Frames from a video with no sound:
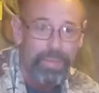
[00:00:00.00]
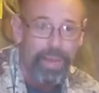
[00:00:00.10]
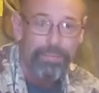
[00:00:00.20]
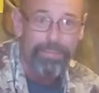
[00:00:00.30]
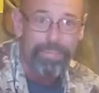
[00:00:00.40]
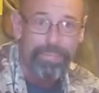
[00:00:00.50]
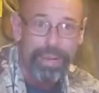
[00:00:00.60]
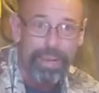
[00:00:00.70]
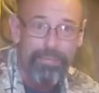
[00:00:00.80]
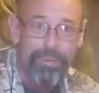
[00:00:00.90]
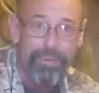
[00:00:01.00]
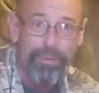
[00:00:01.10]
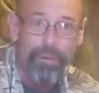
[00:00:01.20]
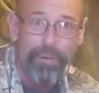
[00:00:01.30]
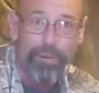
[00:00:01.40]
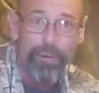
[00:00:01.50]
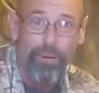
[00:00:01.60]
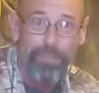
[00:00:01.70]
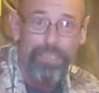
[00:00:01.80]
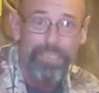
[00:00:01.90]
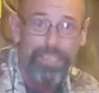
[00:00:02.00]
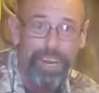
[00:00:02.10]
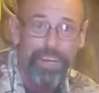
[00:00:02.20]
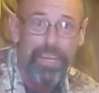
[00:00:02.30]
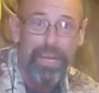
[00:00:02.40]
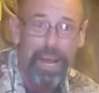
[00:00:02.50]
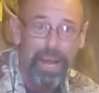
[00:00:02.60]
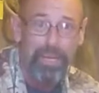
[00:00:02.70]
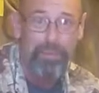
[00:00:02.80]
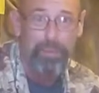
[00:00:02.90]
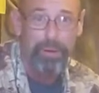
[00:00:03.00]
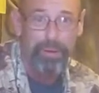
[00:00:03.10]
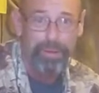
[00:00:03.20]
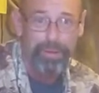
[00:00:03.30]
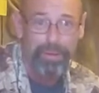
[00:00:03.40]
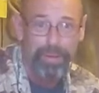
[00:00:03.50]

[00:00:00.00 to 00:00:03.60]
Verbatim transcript: I haven't I haven't heard or seen any hype on a